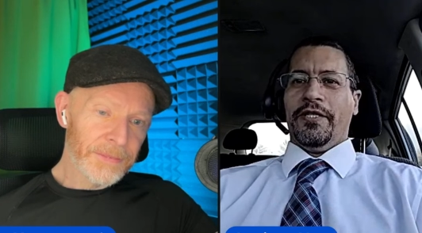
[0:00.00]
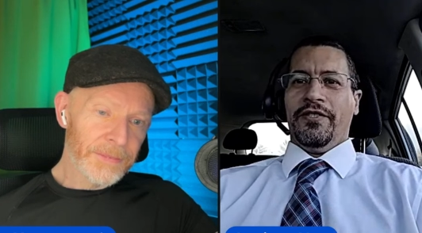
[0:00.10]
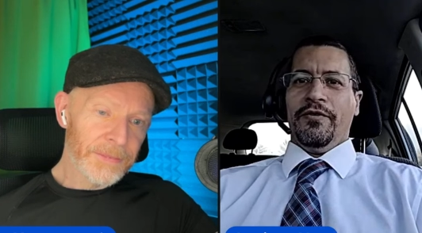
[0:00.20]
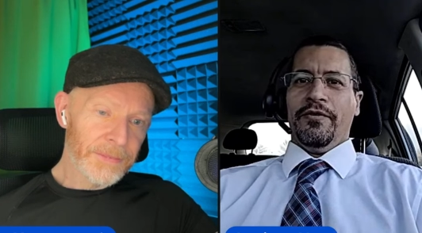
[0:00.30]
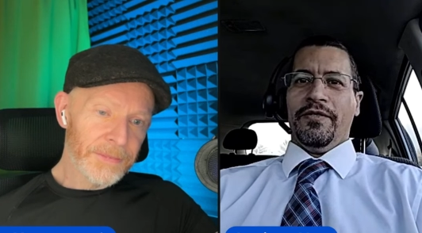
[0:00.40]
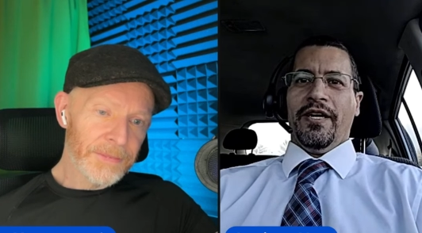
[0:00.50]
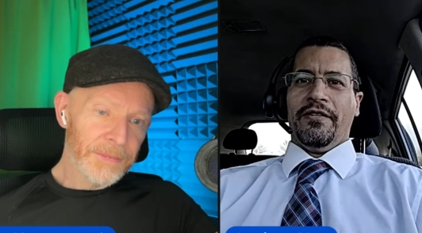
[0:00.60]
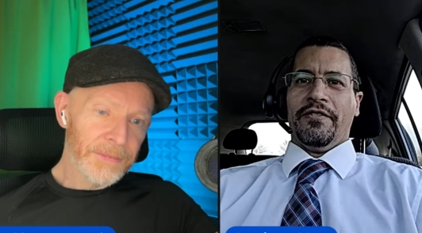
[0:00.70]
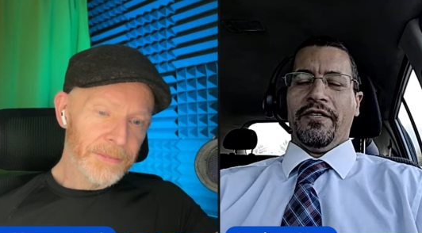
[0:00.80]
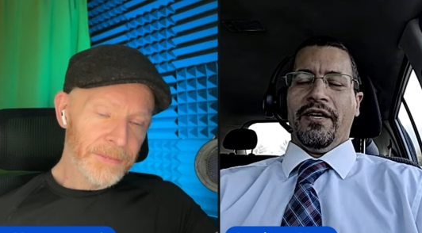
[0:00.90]
Speaker 1: my students'
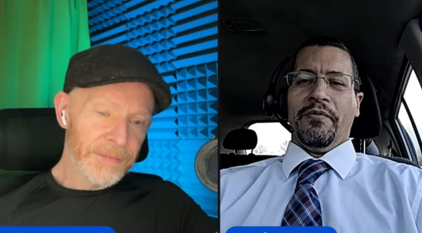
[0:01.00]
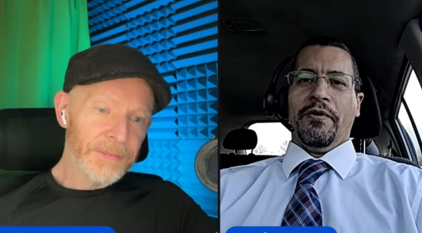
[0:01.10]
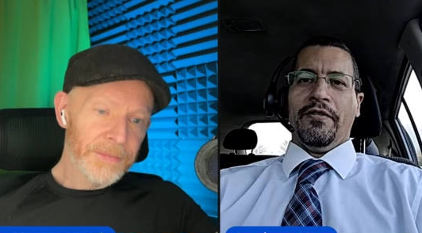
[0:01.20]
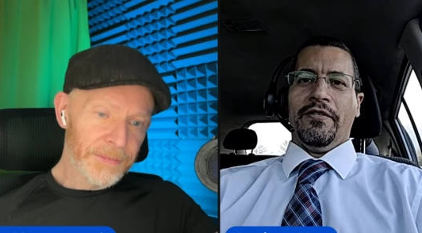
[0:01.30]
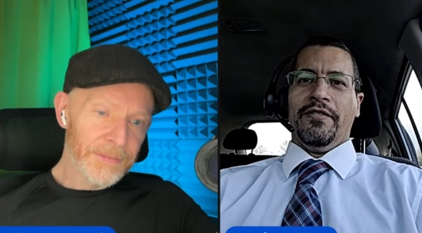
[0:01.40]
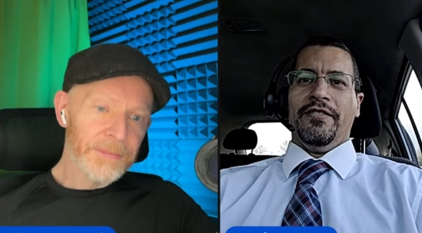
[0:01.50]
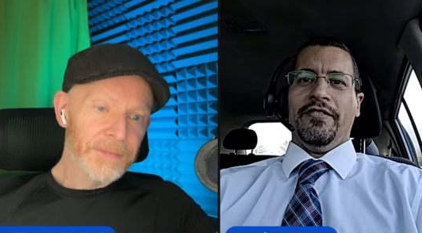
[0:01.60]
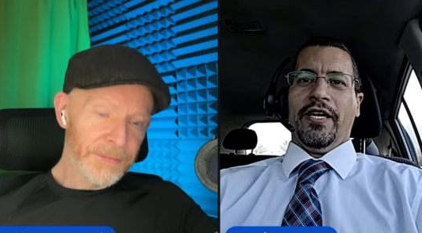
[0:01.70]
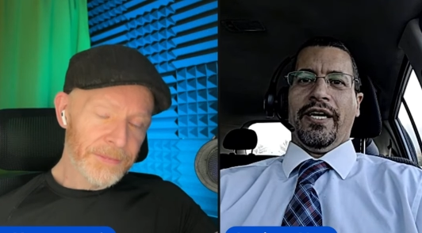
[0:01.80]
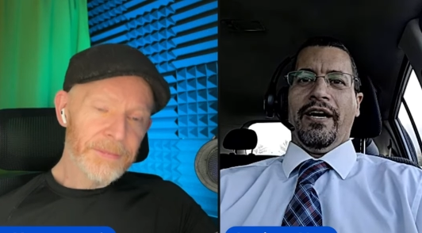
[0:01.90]
houses that I wanted to
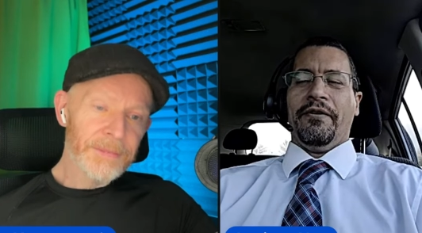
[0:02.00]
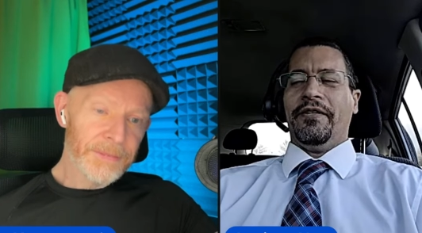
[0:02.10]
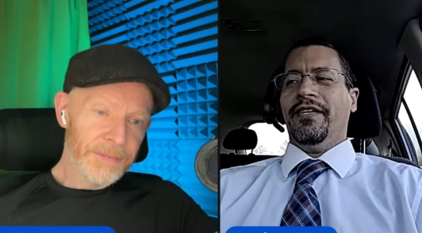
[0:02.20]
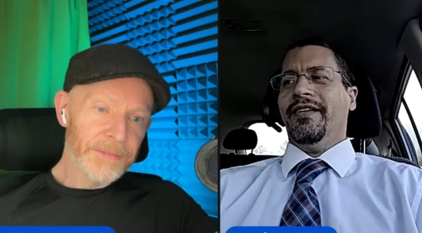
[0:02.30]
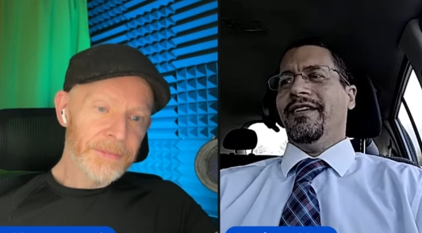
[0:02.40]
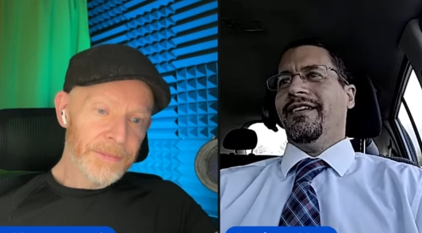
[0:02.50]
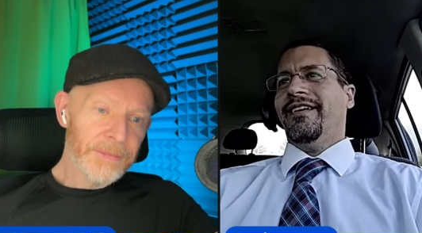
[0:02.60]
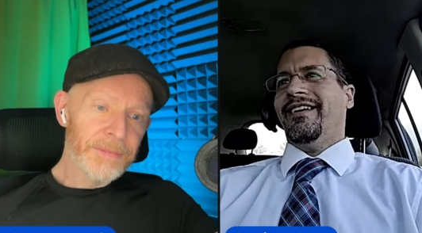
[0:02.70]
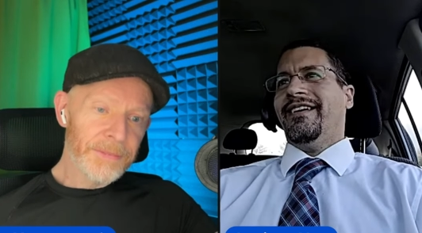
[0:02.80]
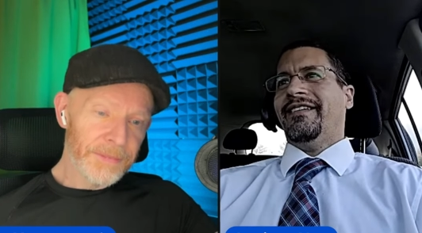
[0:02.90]
check out,
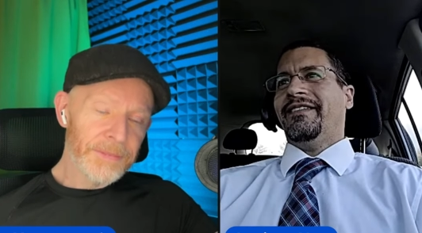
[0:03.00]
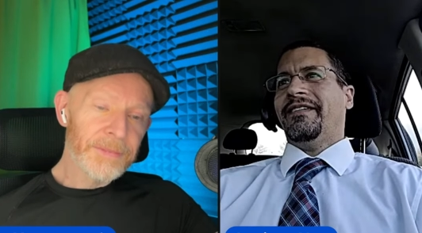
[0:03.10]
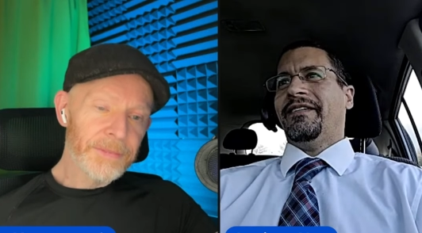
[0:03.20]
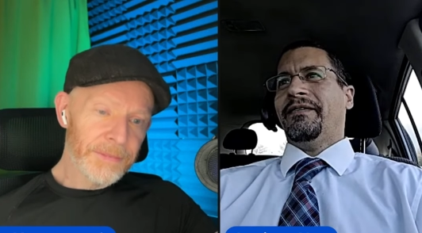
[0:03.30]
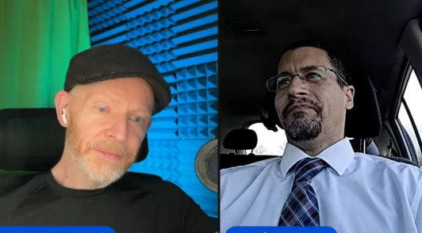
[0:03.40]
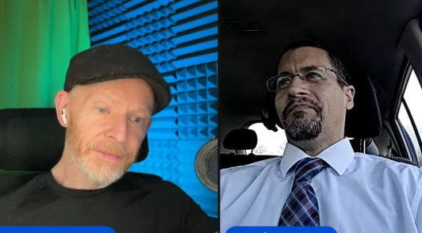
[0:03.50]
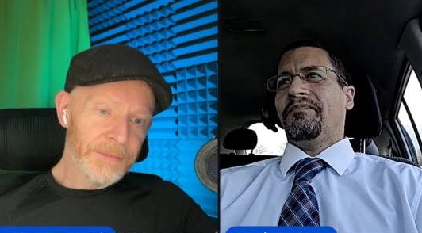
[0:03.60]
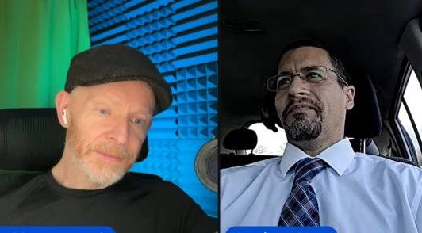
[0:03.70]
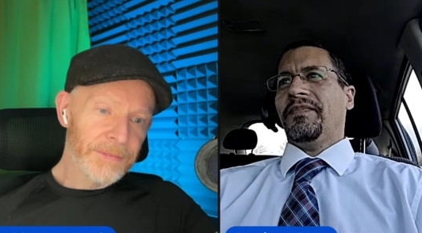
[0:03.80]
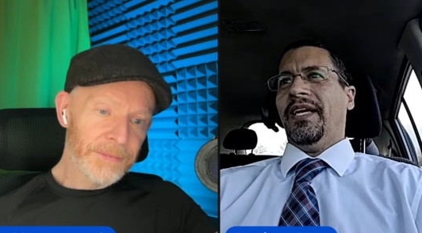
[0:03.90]
and
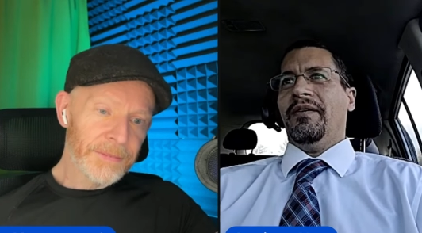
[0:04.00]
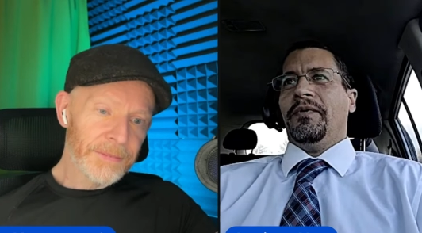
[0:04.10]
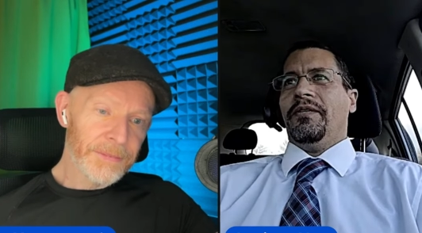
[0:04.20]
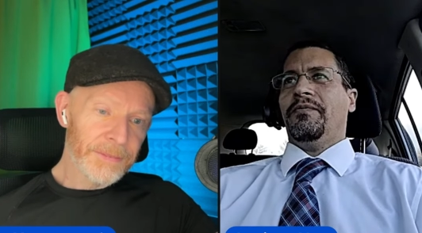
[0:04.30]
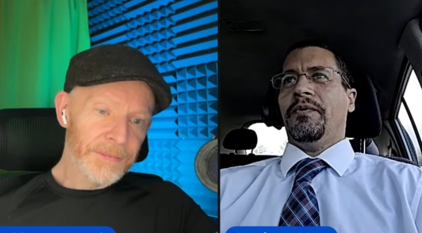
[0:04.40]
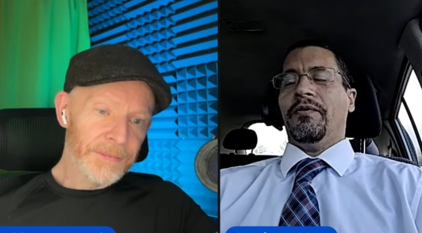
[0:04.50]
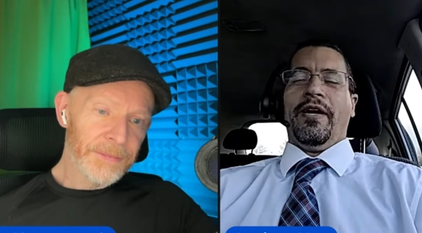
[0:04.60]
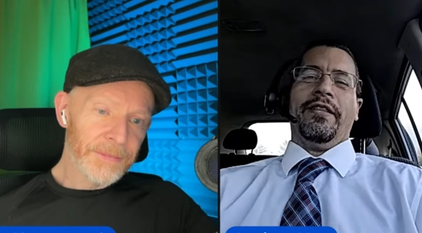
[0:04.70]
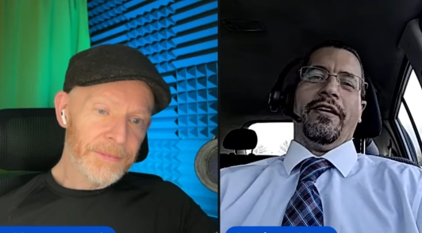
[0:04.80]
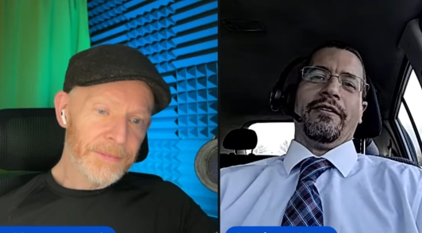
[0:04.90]
yeah, we
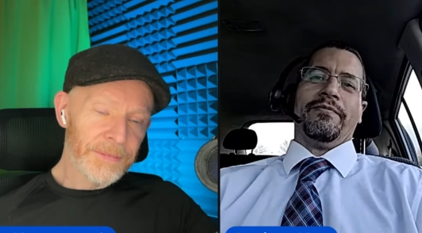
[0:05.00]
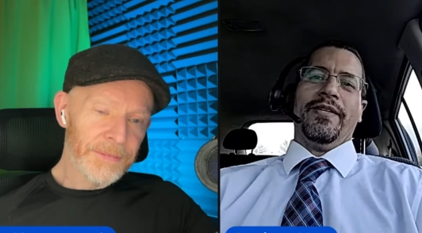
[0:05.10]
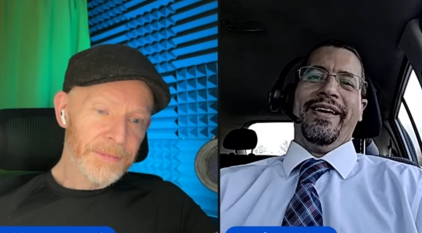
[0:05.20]
ran there,